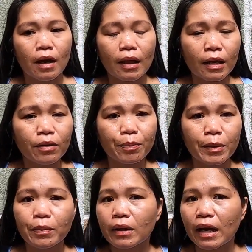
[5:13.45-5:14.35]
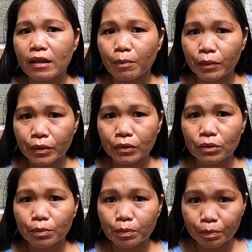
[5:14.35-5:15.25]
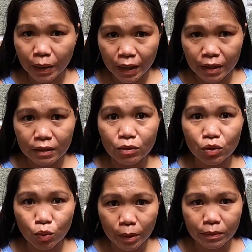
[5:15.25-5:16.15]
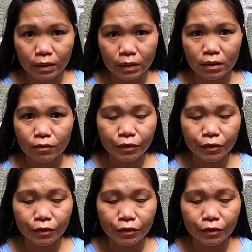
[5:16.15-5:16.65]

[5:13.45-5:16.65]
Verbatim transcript: A lot of people can afford to pay swab test.